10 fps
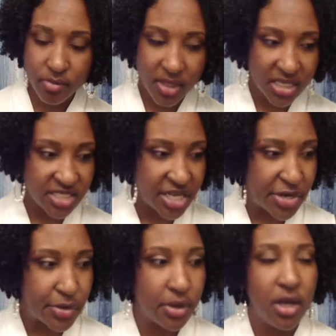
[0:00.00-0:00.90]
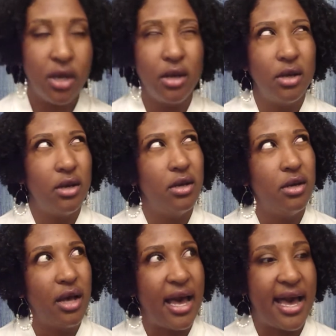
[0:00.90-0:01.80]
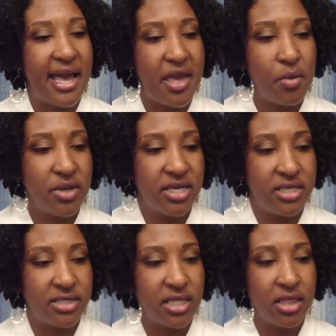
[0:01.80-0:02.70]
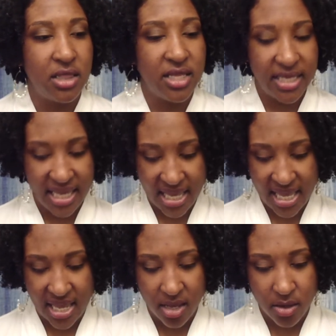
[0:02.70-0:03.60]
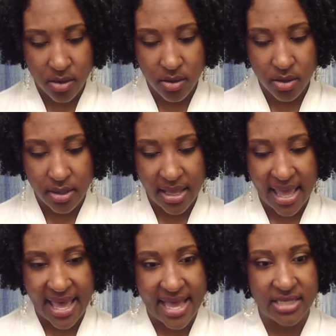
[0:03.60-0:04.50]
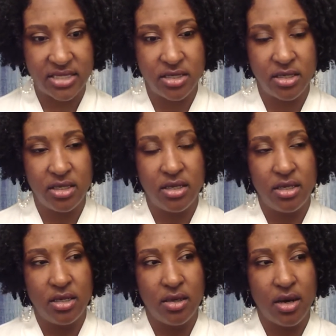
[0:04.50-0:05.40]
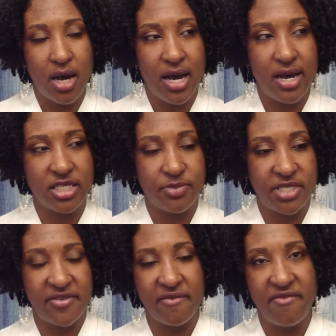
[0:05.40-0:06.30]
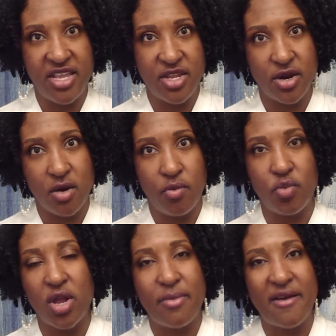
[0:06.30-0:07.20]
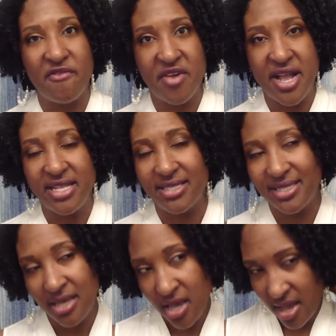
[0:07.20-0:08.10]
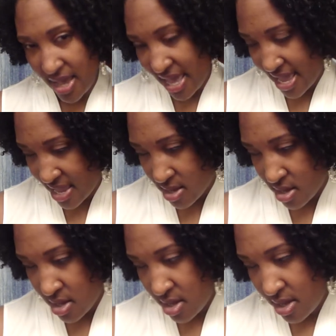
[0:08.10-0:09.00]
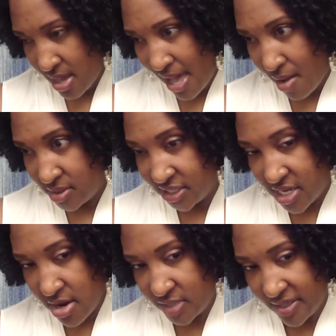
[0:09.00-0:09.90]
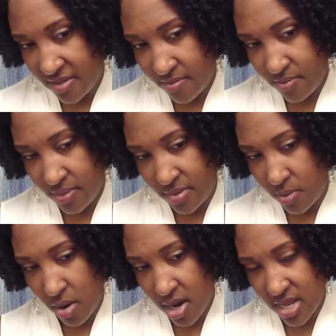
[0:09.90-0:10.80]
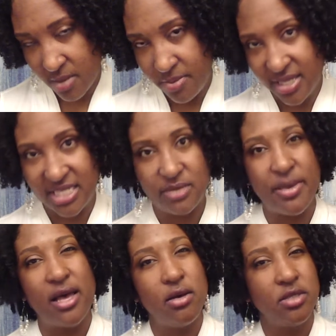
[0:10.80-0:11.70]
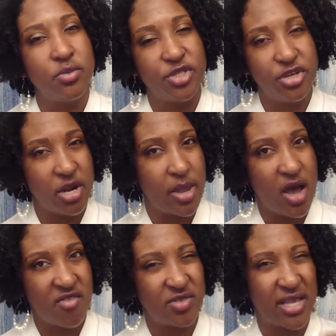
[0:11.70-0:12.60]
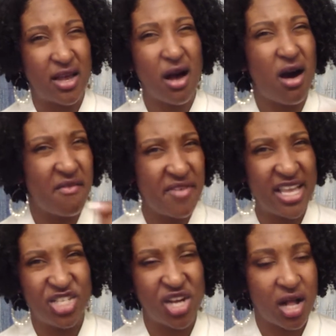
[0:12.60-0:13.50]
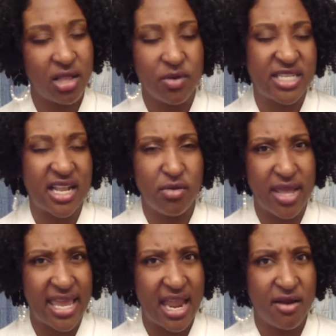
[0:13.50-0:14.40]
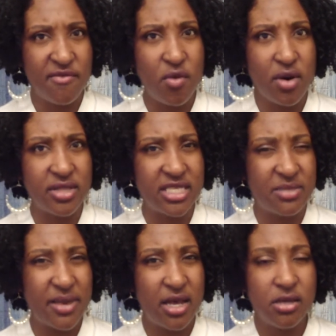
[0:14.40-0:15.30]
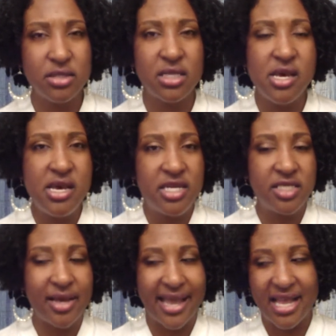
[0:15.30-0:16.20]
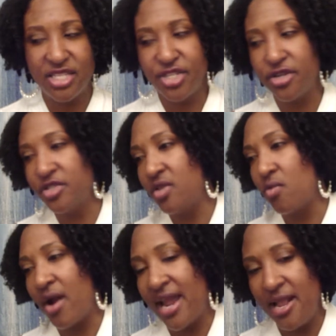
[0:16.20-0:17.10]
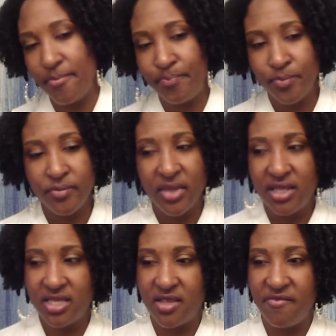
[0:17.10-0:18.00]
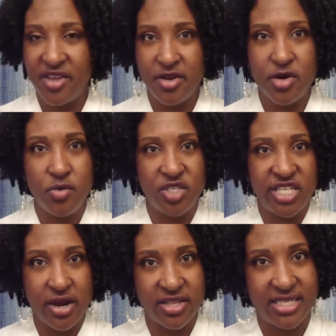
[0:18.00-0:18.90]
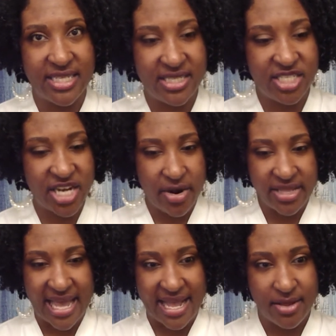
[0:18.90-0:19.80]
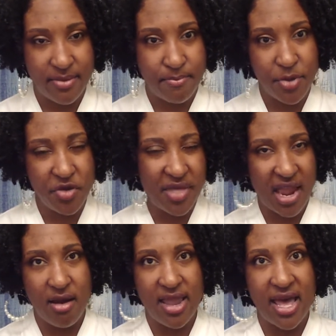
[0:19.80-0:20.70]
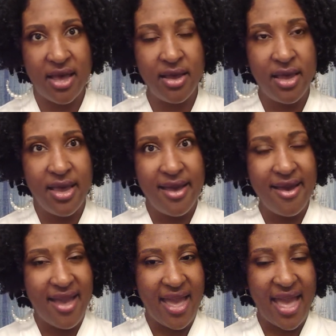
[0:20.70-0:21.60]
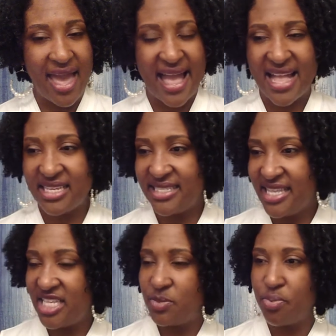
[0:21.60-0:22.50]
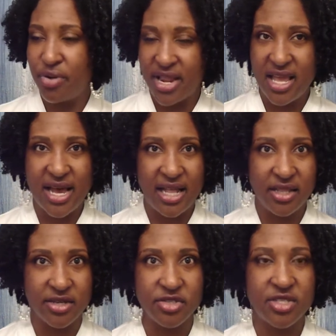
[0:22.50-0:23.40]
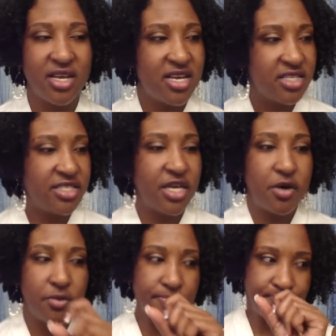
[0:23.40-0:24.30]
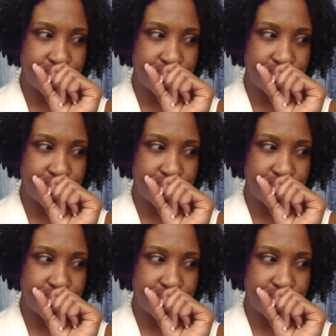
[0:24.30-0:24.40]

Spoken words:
So I was looking at a specific vendor with one of my friends, and I was curious about the product, but the smells were turning me off. It was like coffee and chocolate, which I don't really care for, the smells. So I kind of turned to the right to the vendor who was sharing that booth area, and I just see these pretty colors. So